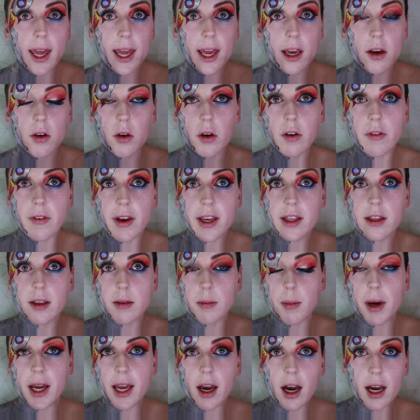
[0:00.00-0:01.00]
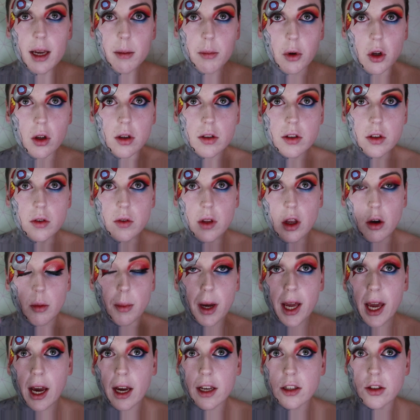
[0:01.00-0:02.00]
aggravated my eyeball, so now
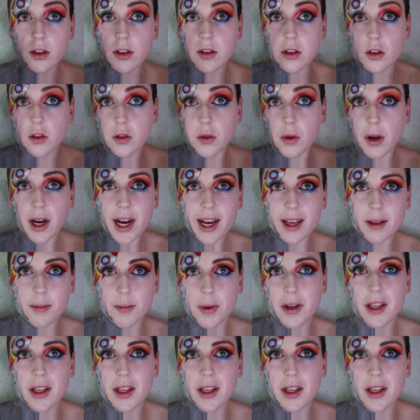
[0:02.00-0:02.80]
my eye just looks red,